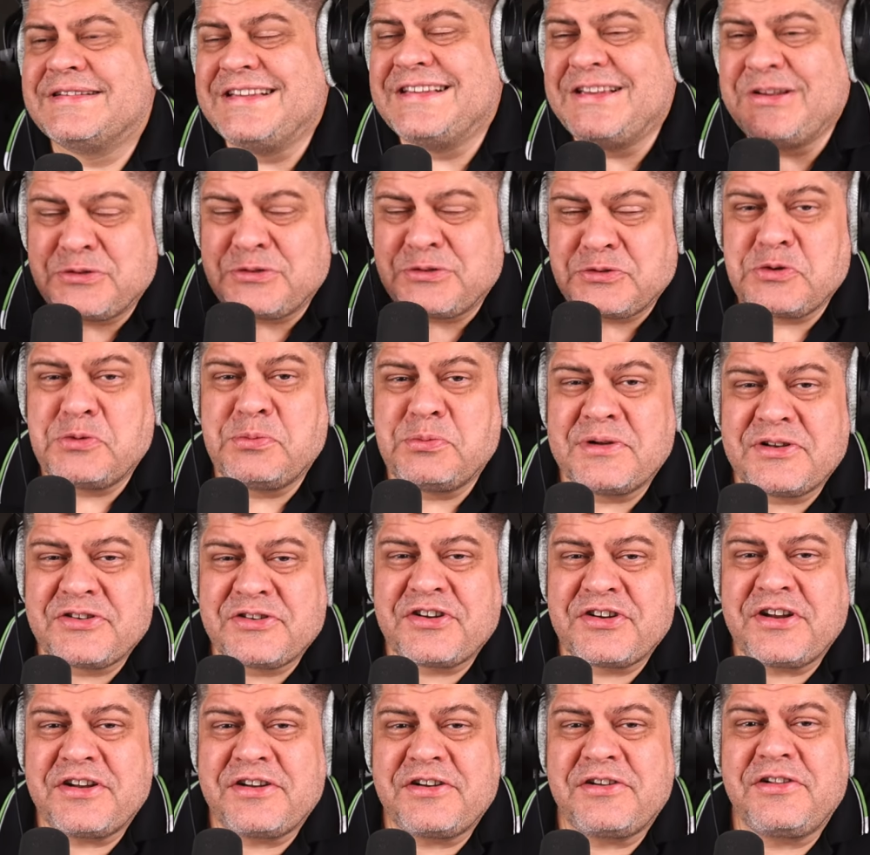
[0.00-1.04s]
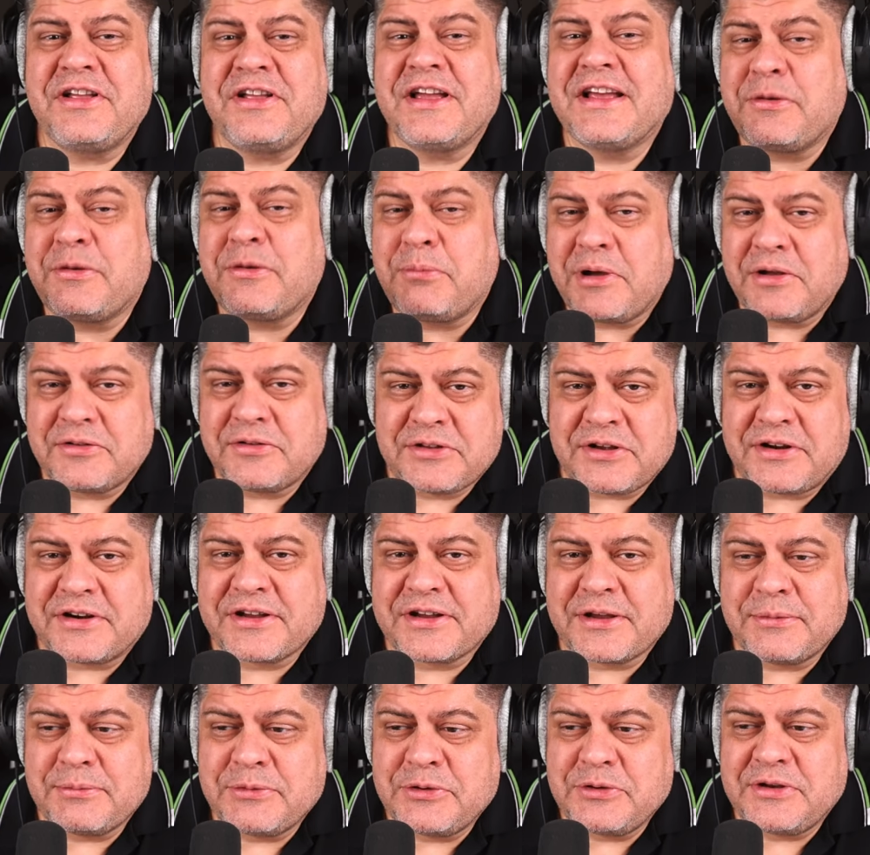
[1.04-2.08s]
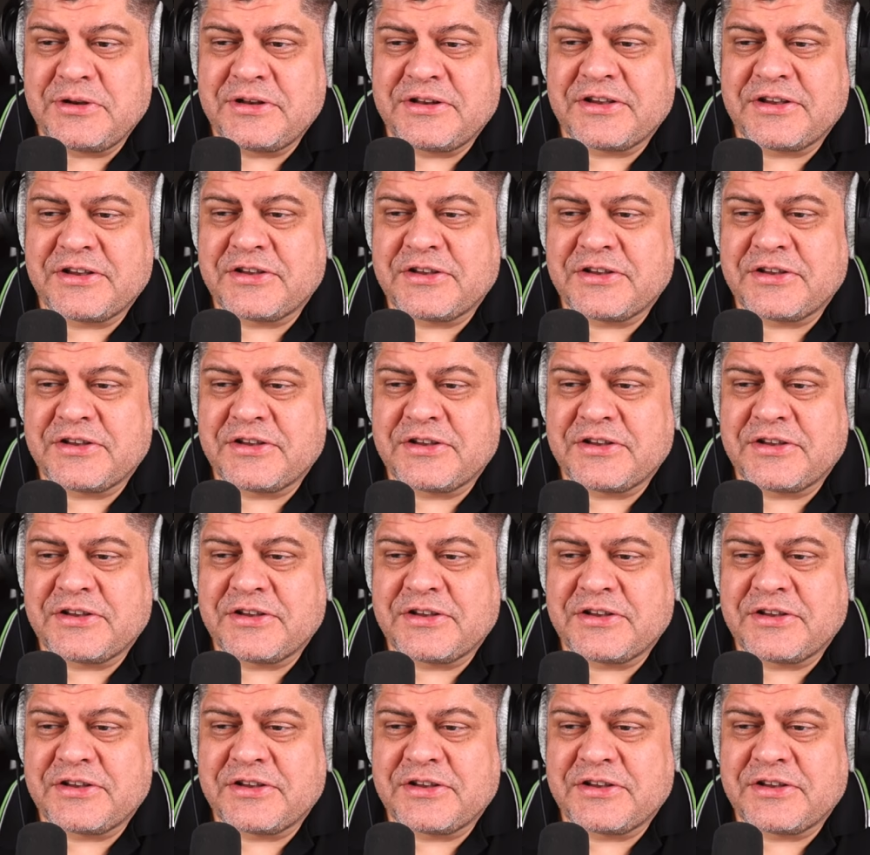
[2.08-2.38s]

YouTube in general and about our community